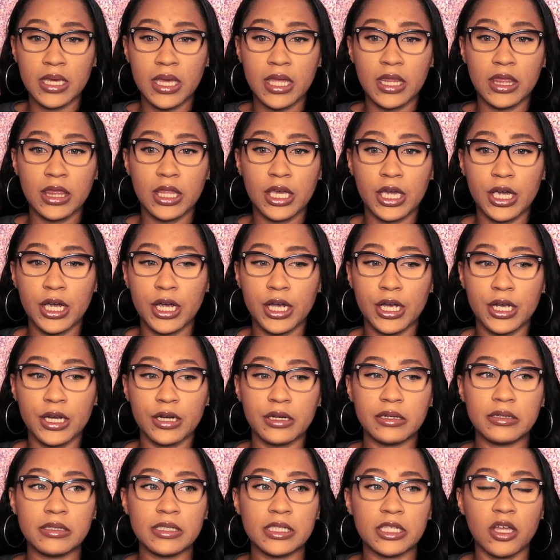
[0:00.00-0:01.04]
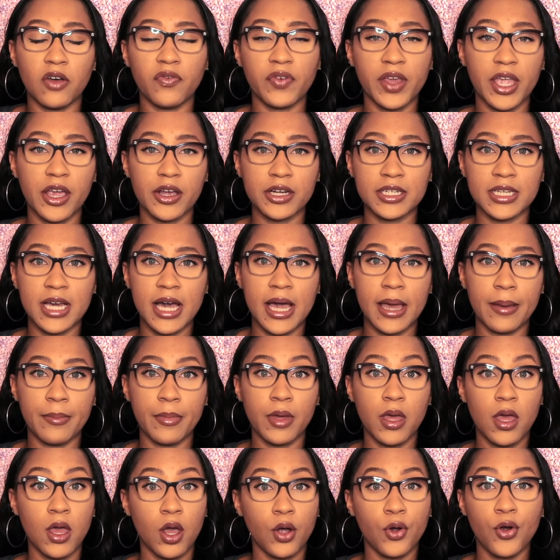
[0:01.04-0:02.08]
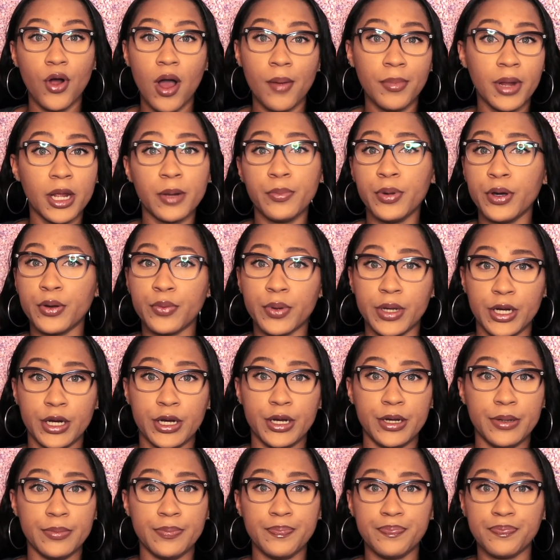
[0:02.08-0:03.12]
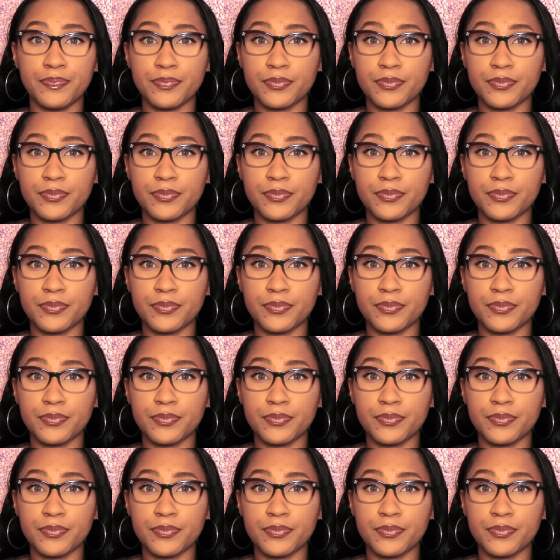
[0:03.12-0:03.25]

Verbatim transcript: in their self-care time, Well, I'm not a book reader.